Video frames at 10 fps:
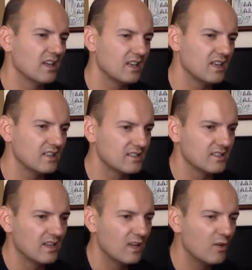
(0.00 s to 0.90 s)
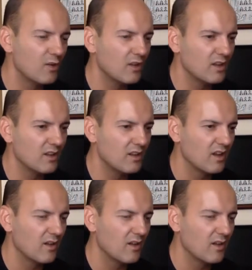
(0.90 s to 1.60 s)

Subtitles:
is looking